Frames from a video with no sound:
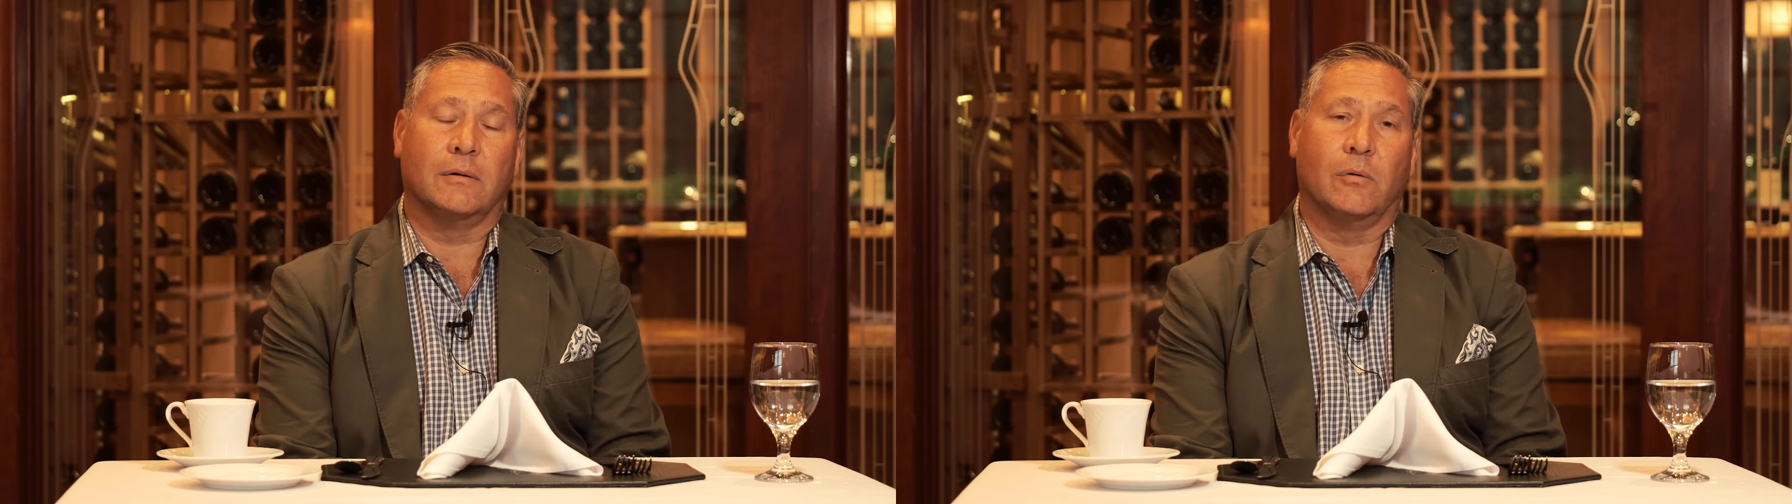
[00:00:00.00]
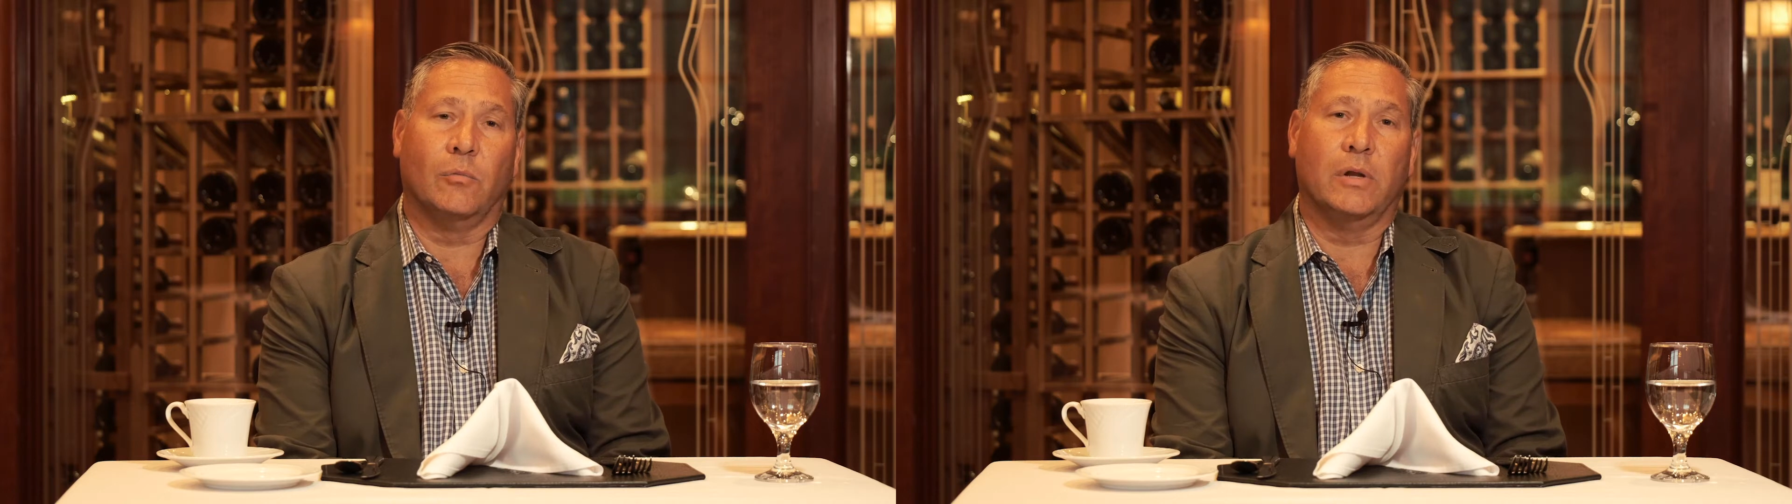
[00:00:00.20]

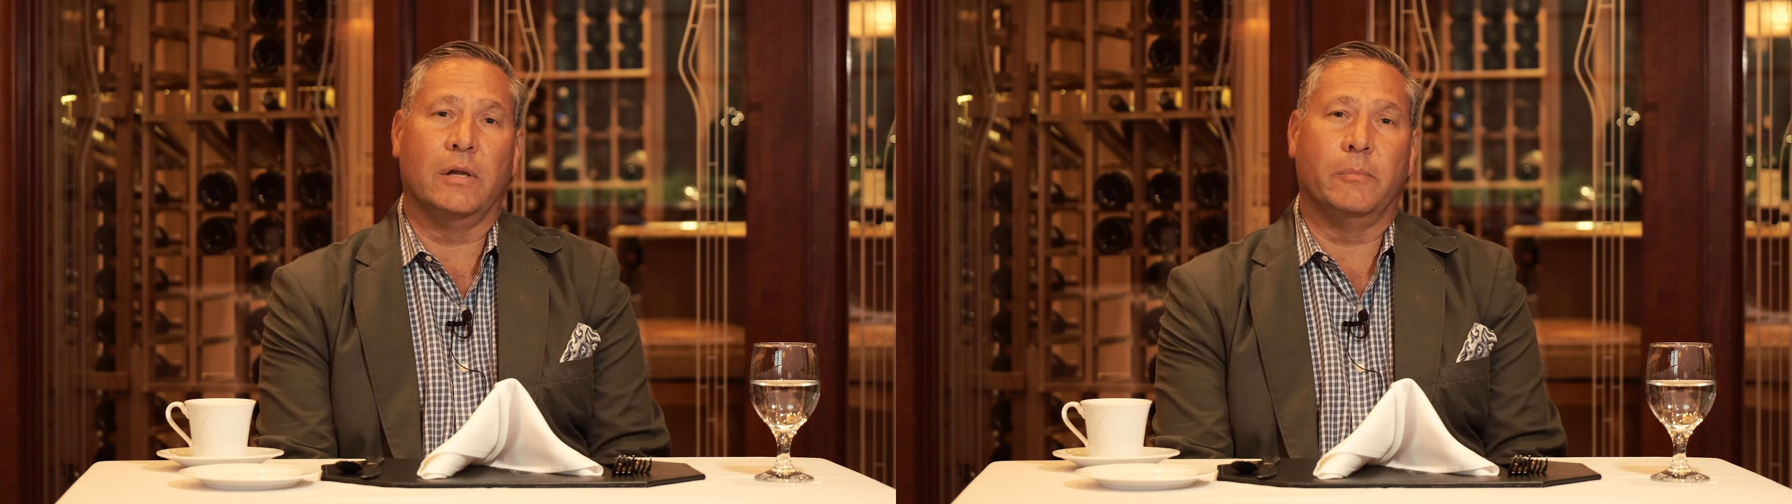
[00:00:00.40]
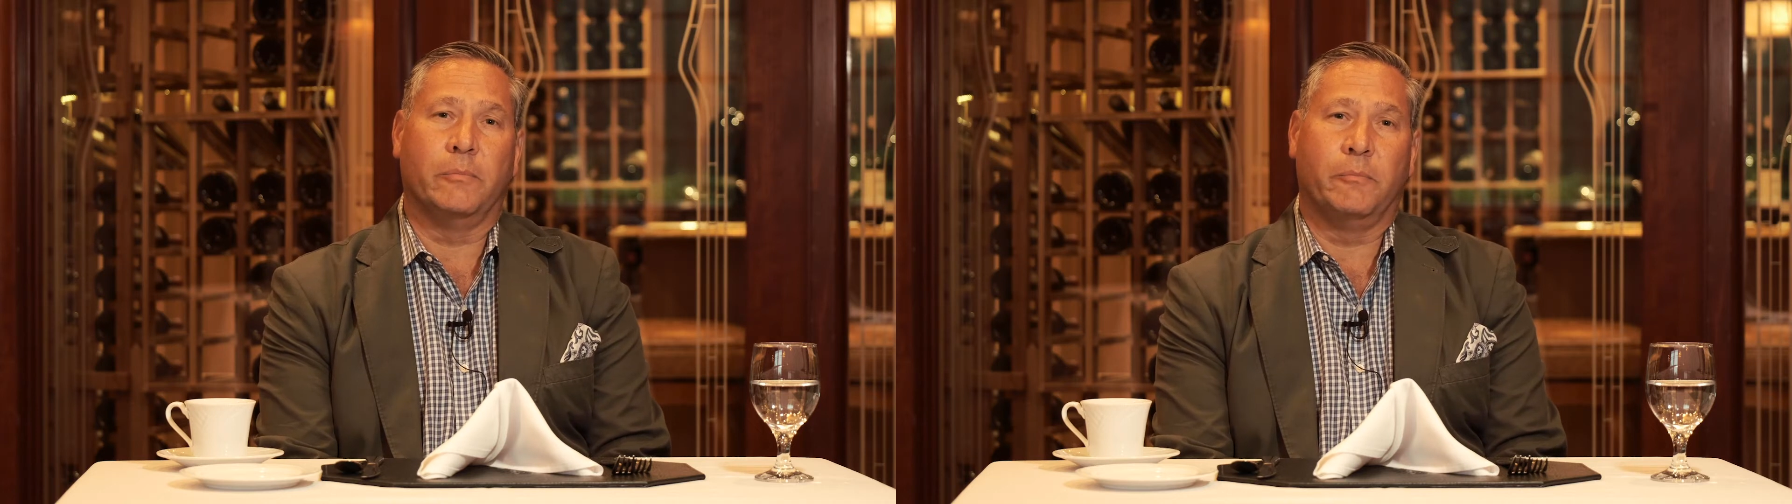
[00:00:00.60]

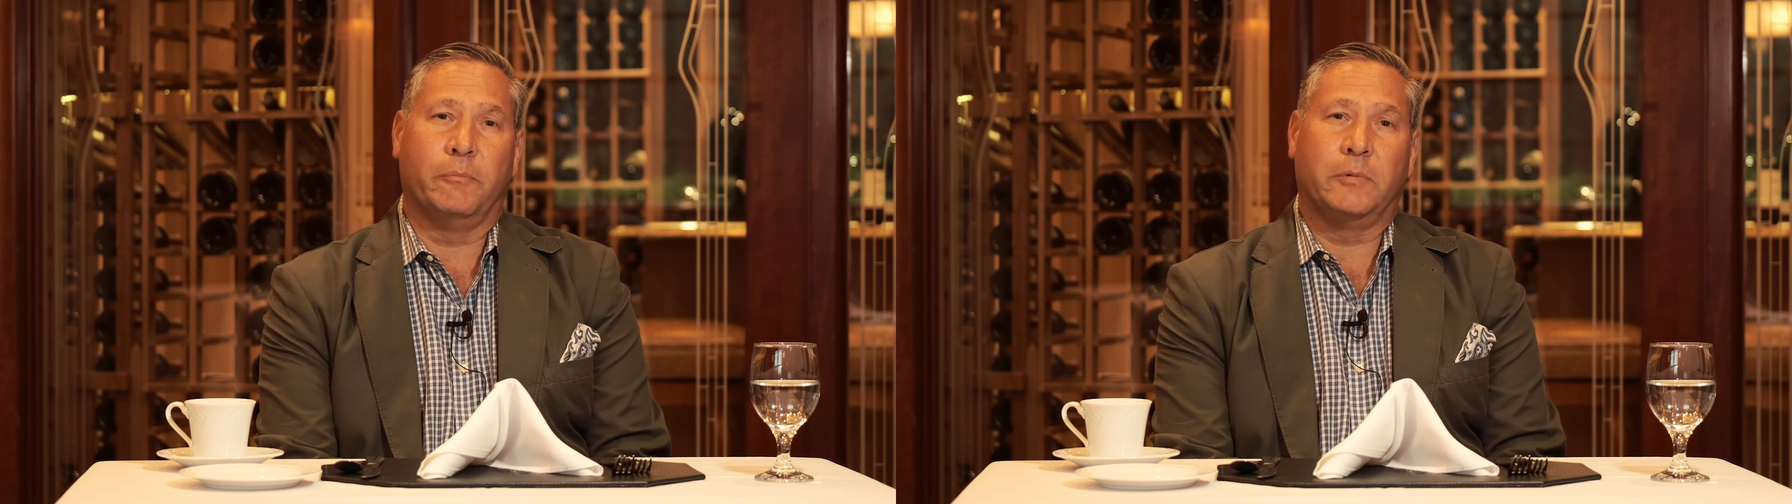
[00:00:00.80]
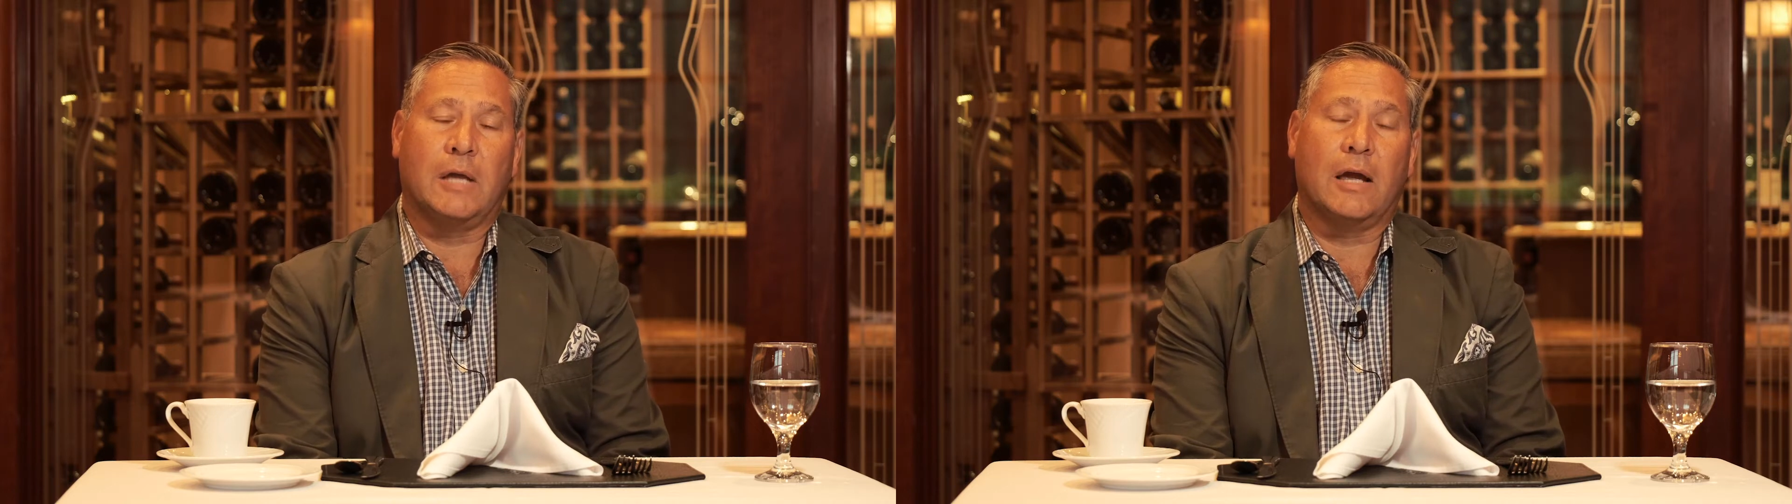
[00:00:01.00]
really
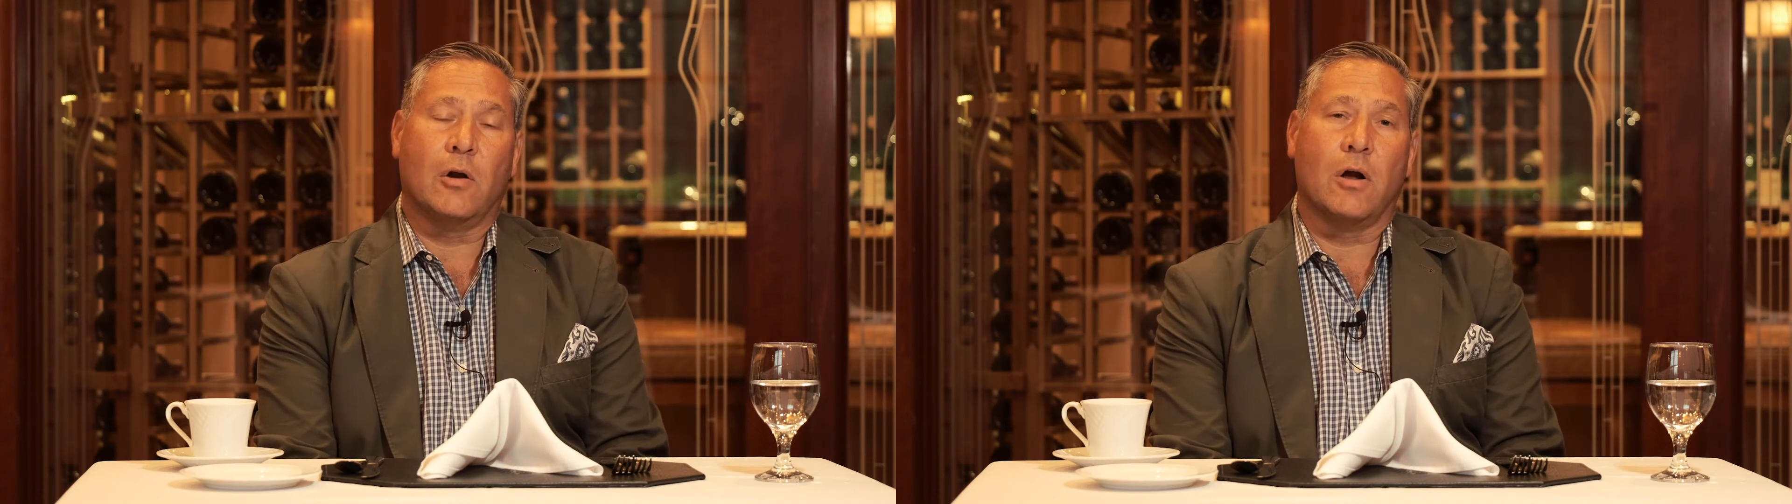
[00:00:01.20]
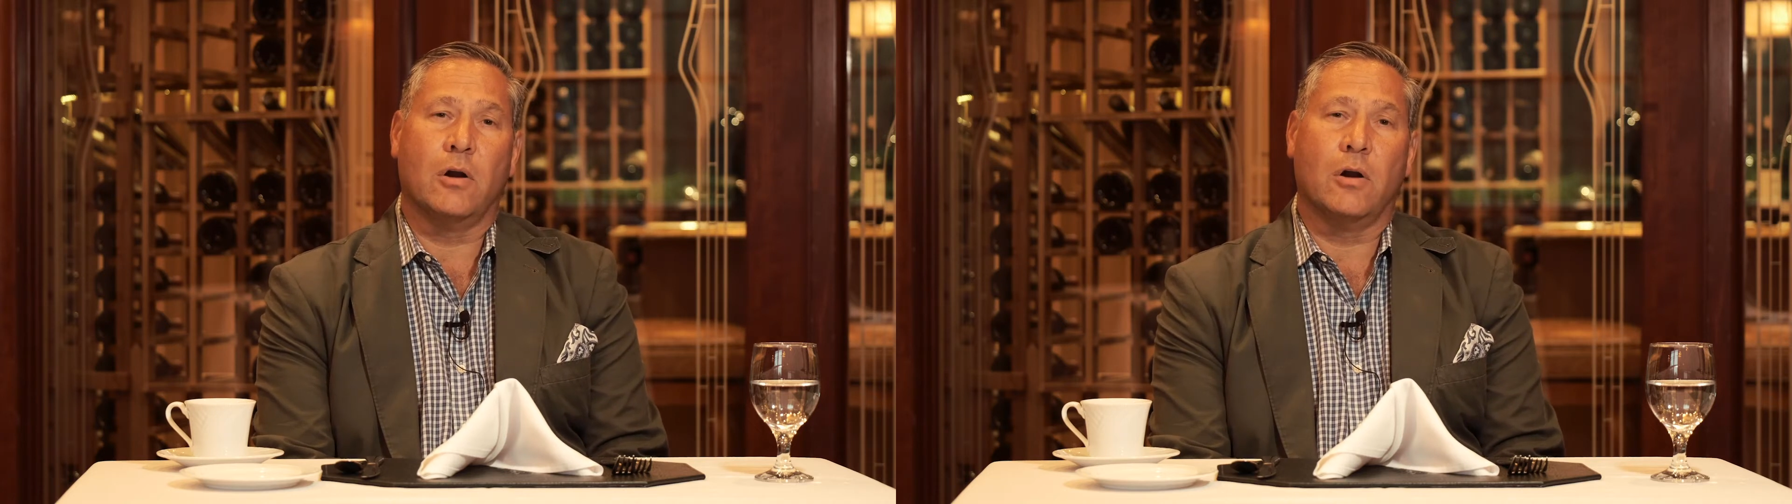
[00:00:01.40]
taken on